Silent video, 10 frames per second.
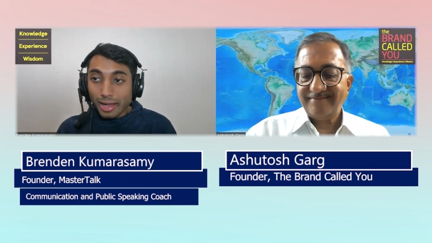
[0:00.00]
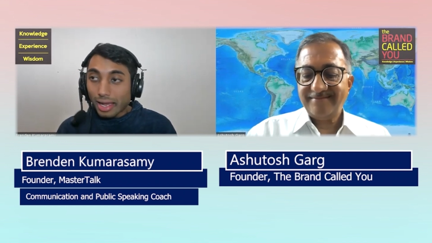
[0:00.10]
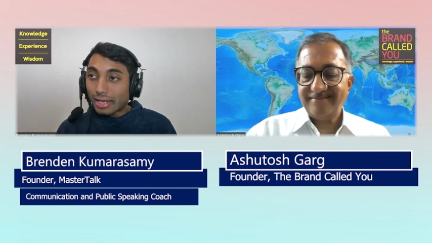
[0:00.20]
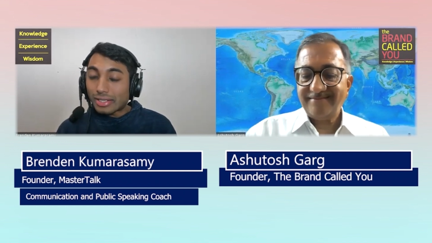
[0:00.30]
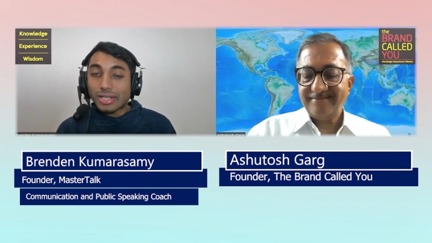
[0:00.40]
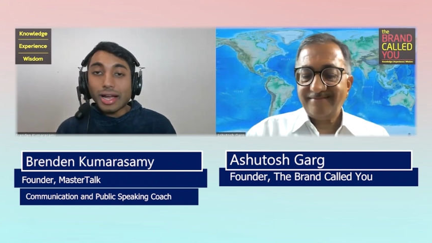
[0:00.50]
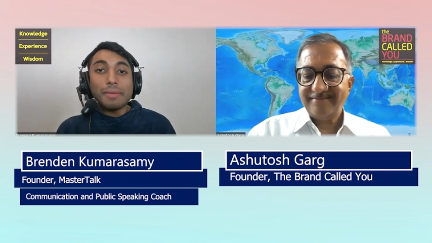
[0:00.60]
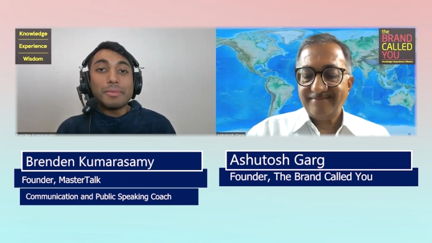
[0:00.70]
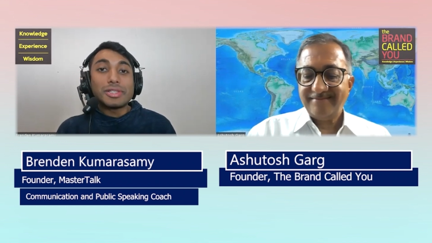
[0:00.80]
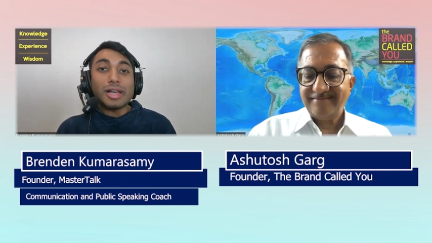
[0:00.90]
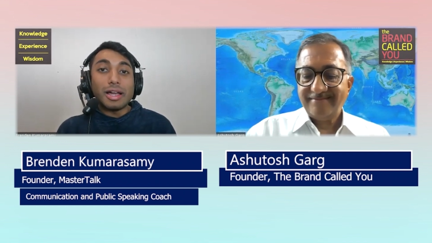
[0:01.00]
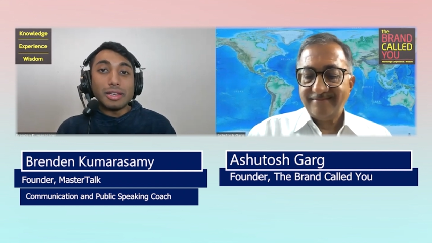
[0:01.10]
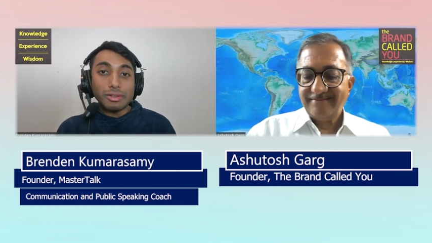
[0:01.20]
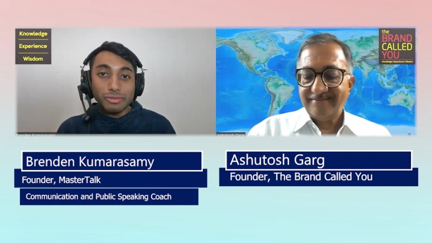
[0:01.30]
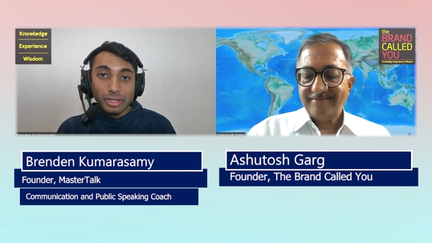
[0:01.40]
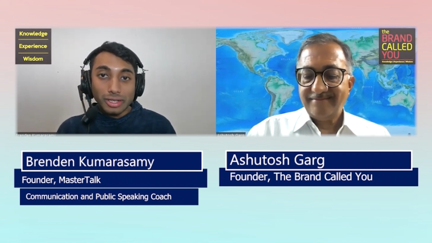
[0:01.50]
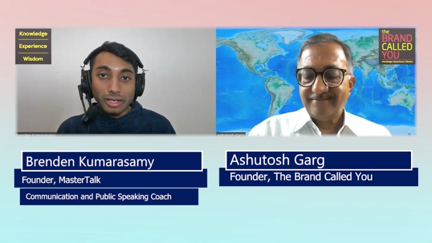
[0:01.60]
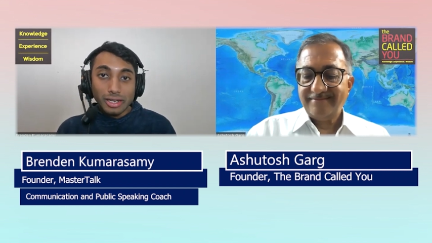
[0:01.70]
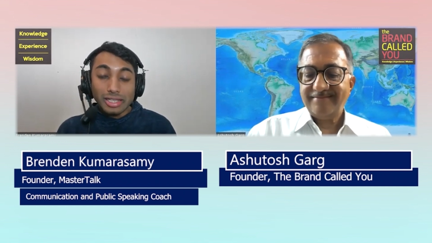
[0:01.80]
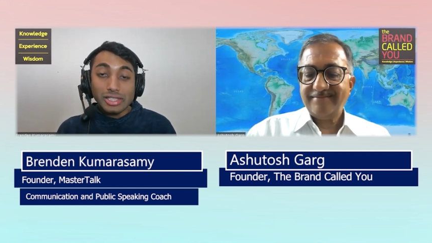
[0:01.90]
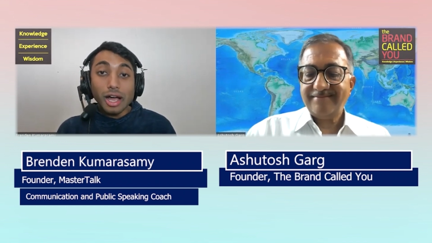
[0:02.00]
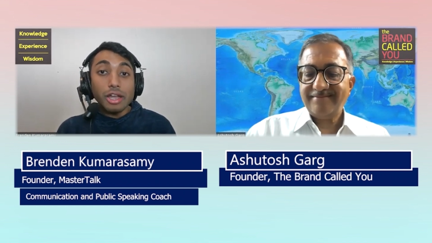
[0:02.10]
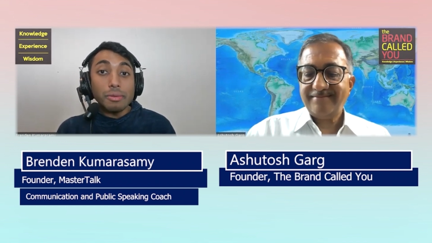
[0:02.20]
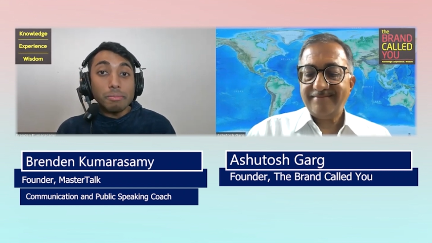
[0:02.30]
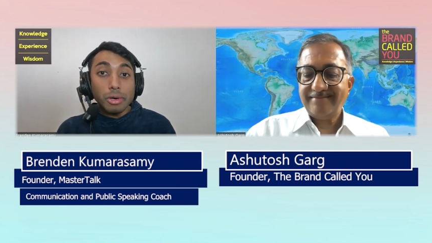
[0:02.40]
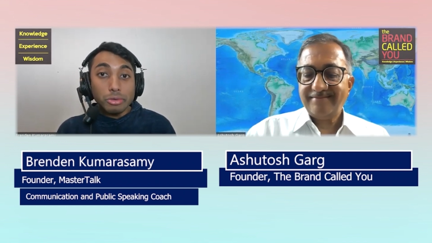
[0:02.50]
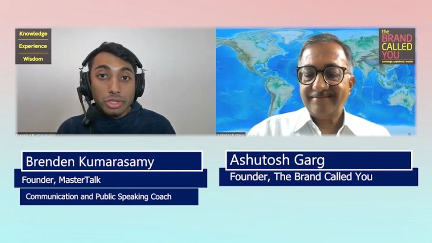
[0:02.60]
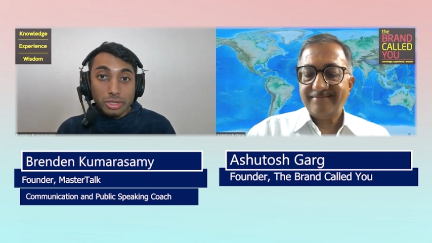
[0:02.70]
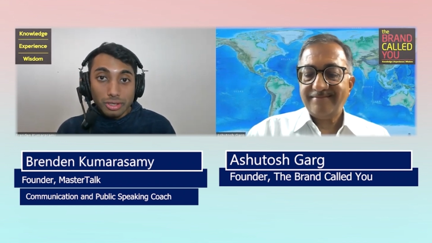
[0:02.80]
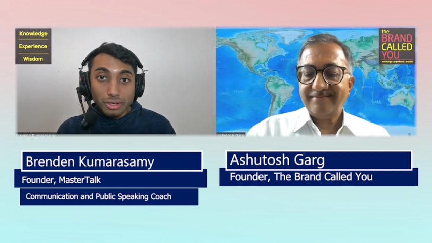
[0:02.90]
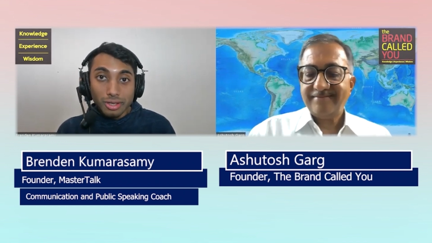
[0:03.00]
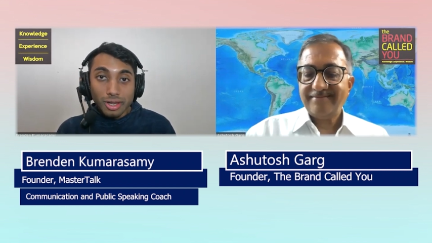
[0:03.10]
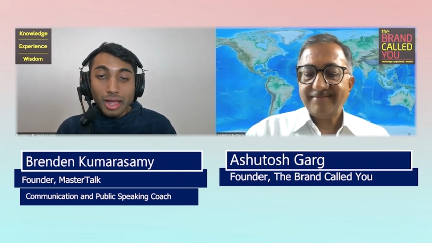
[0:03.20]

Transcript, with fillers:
Speaker 1: And time is undefeated. It's unemotional.